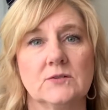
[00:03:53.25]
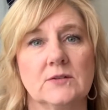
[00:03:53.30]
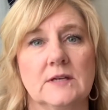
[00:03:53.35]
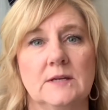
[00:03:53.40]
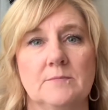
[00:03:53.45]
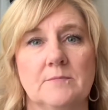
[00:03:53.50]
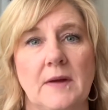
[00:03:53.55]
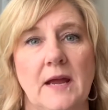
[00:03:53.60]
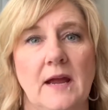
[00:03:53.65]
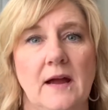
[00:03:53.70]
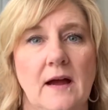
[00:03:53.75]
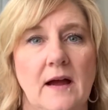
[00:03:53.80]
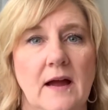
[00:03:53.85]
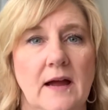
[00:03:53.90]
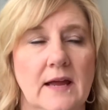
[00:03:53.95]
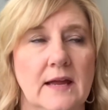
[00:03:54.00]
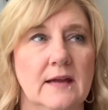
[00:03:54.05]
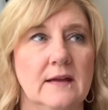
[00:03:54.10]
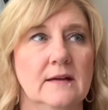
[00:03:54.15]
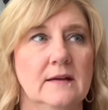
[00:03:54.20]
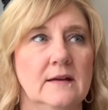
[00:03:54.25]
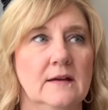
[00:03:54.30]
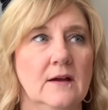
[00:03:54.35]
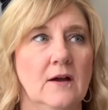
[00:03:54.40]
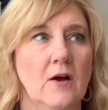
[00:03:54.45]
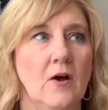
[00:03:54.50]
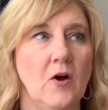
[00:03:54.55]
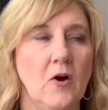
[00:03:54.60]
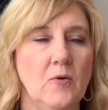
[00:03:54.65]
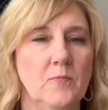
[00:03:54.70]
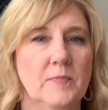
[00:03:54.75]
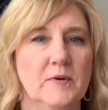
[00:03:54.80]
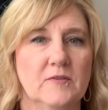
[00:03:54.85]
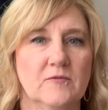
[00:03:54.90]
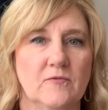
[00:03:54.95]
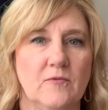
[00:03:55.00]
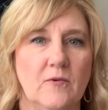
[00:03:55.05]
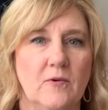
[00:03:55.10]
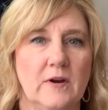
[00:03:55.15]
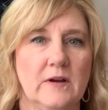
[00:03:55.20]
keep my eye open
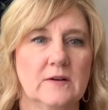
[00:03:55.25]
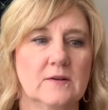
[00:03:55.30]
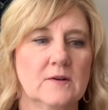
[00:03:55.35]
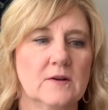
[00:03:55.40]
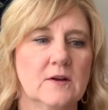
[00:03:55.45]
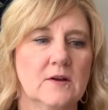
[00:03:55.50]
for it.